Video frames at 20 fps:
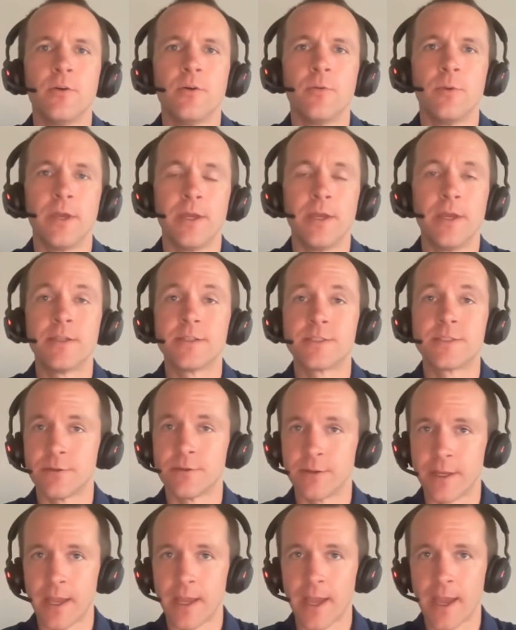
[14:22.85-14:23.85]
we
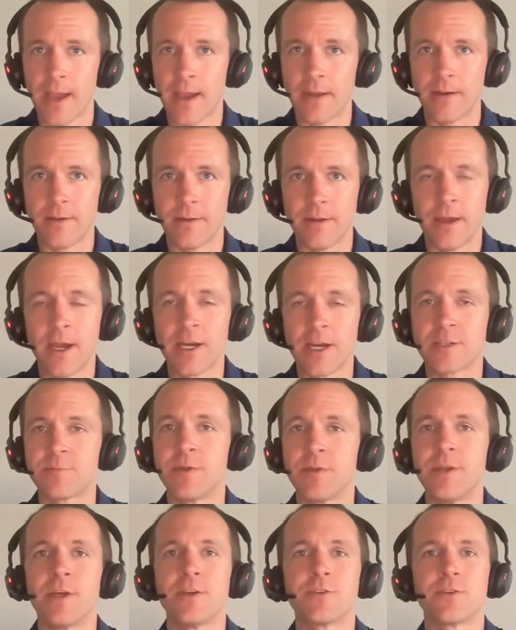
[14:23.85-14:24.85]
instantly had
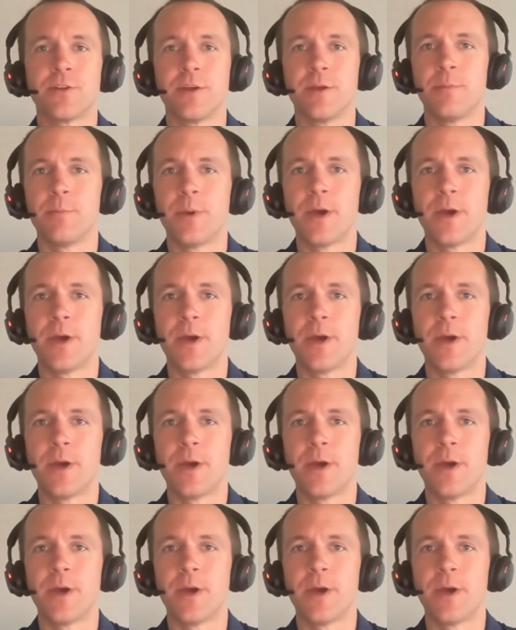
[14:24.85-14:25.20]
exponentially